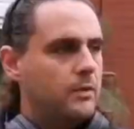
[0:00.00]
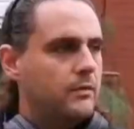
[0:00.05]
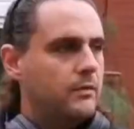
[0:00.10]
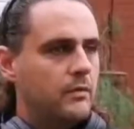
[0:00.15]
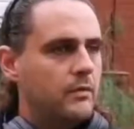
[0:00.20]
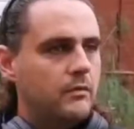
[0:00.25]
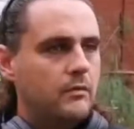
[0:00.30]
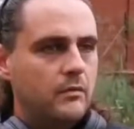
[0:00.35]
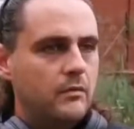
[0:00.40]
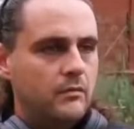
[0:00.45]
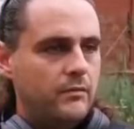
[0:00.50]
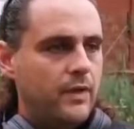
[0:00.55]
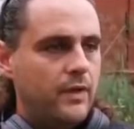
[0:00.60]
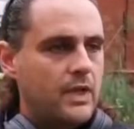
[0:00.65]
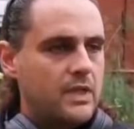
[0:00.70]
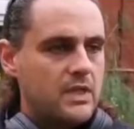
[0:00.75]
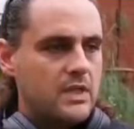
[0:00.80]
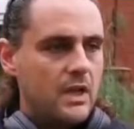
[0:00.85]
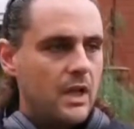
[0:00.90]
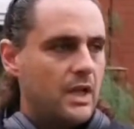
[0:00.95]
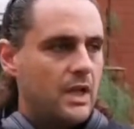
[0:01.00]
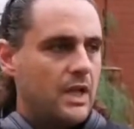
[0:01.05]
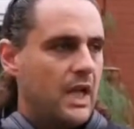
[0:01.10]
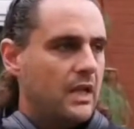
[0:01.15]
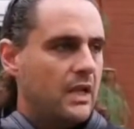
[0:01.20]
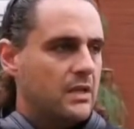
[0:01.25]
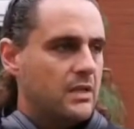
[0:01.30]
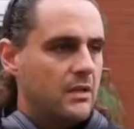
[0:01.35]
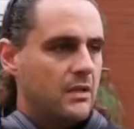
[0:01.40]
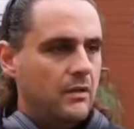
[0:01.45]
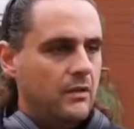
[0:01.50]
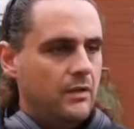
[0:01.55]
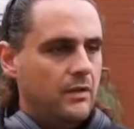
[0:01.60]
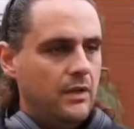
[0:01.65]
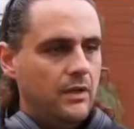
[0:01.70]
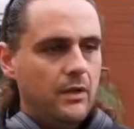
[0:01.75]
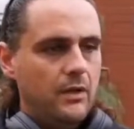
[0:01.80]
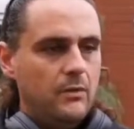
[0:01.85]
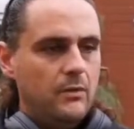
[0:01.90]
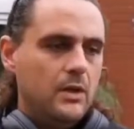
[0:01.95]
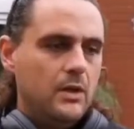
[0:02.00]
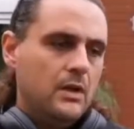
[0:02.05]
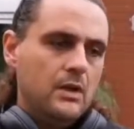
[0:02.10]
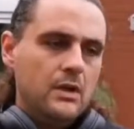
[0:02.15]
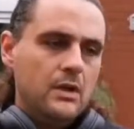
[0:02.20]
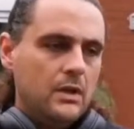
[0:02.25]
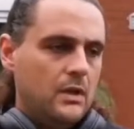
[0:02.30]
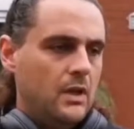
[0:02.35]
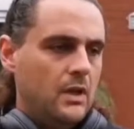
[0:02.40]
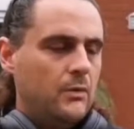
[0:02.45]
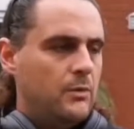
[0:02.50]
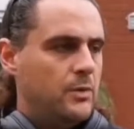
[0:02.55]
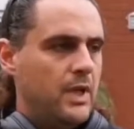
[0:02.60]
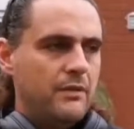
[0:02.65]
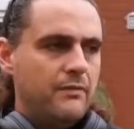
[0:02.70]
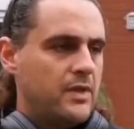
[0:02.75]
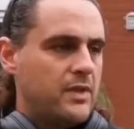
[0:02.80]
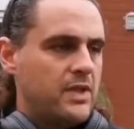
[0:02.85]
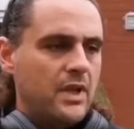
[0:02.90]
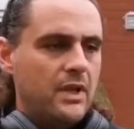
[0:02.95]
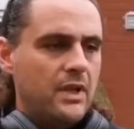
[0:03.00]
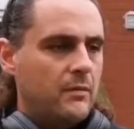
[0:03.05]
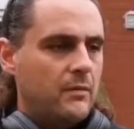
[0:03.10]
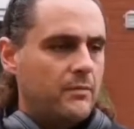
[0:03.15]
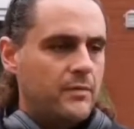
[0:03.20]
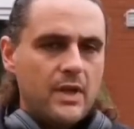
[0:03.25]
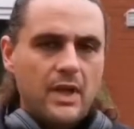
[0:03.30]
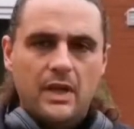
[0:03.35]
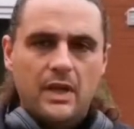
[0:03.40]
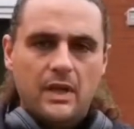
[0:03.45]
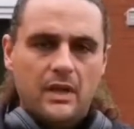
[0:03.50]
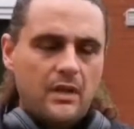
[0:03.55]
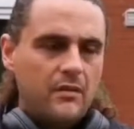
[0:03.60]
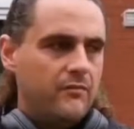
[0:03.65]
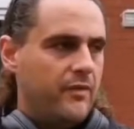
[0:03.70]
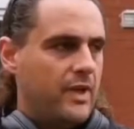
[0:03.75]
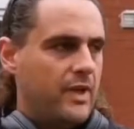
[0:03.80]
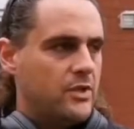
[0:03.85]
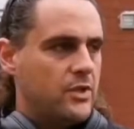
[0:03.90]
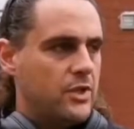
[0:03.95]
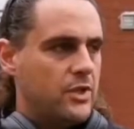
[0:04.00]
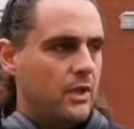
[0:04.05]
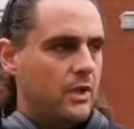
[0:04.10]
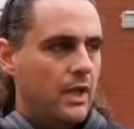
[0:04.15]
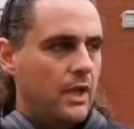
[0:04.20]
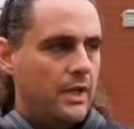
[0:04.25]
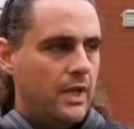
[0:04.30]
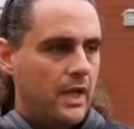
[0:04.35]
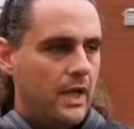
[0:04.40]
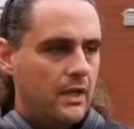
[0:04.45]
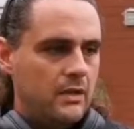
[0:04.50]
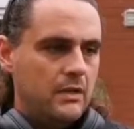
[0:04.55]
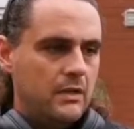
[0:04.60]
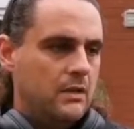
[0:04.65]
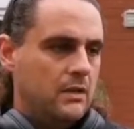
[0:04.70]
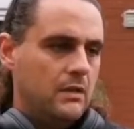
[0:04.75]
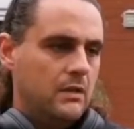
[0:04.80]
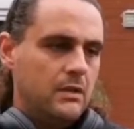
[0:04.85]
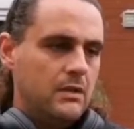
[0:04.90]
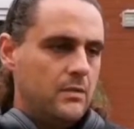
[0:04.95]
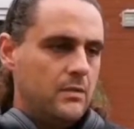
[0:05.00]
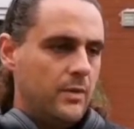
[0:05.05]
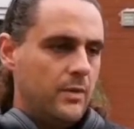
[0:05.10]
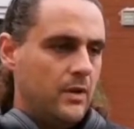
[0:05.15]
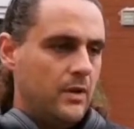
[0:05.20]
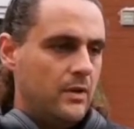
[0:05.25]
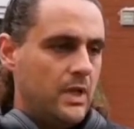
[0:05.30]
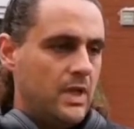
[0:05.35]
I don't things like that, so you know, I would never turn up to any convention like that, to